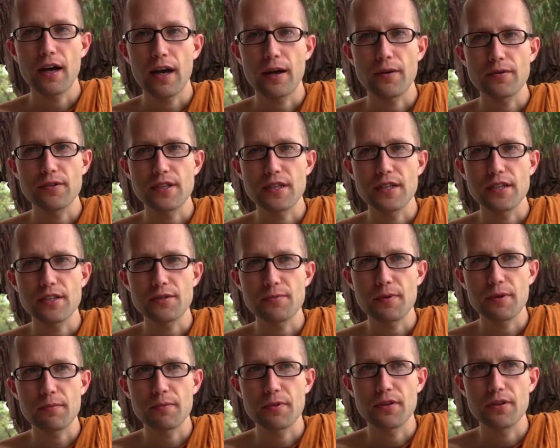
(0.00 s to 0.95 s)
I would say these
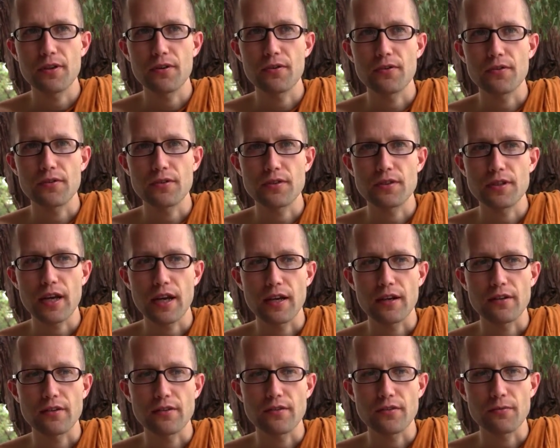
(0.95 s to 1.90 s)
people don't
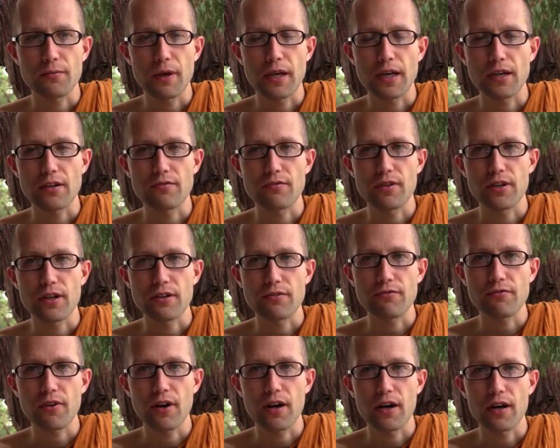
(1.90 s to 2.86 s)
tend to make it very
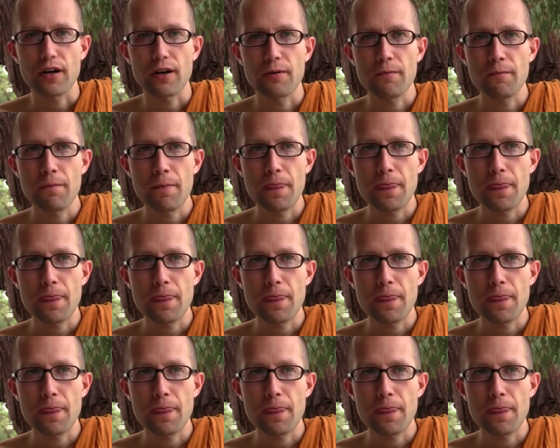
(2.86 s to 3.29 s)
far.